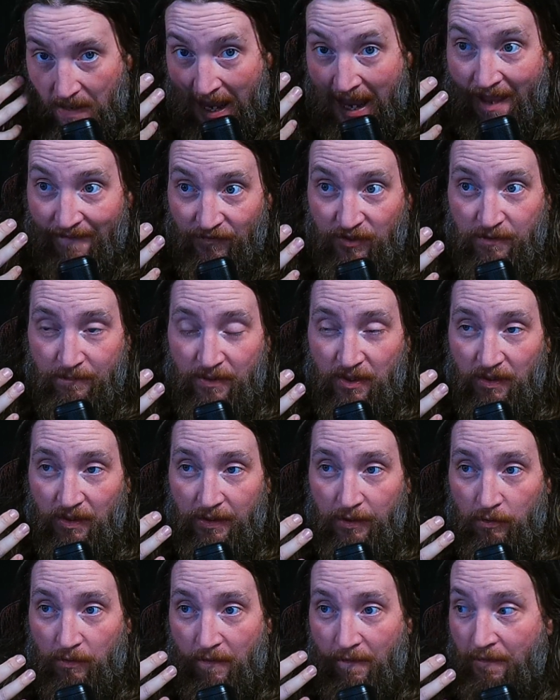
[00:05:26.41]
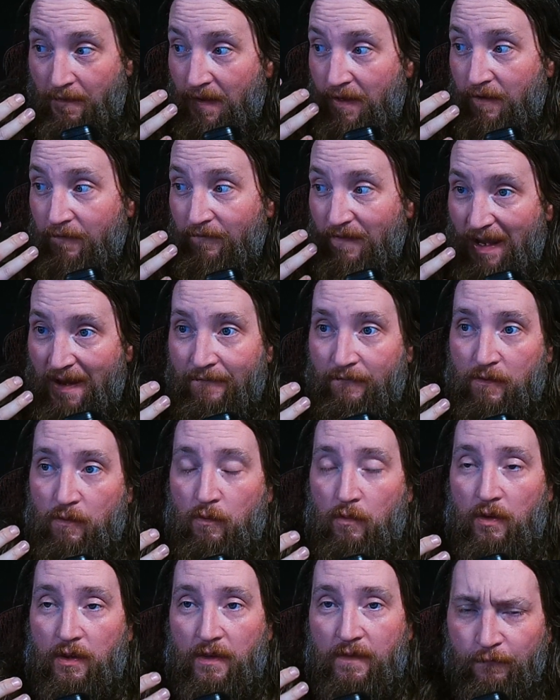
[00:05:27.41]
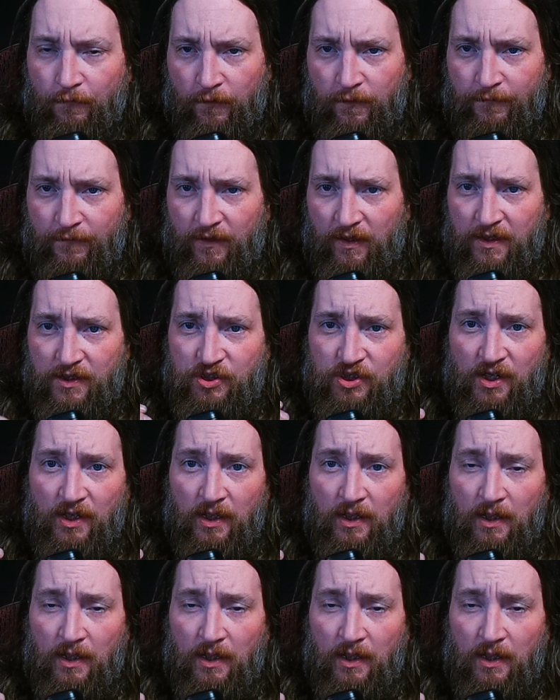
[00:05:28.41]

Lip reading: having to be a leader and think of everyone and for the village.